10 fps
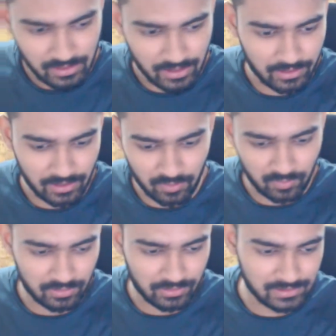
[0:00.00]
and
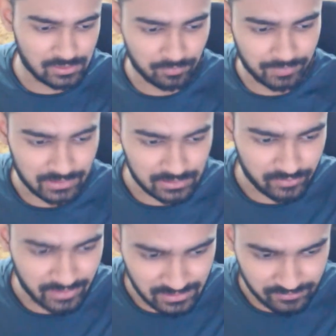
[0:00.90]
now let's open this
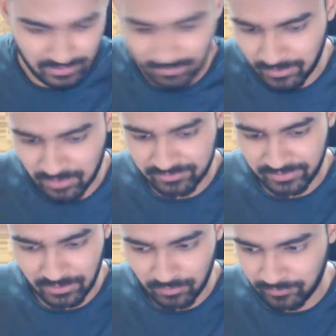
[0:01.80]
one as well because we
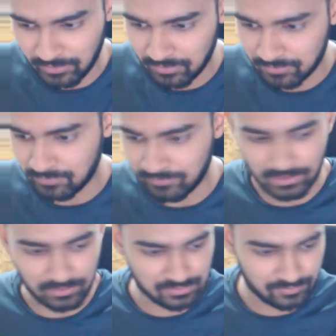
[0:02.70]
need to fill
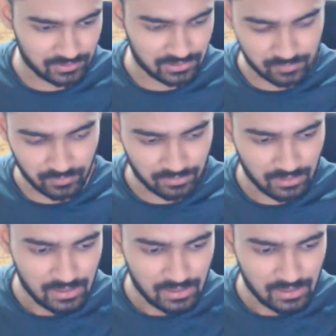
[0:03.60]
values for this one.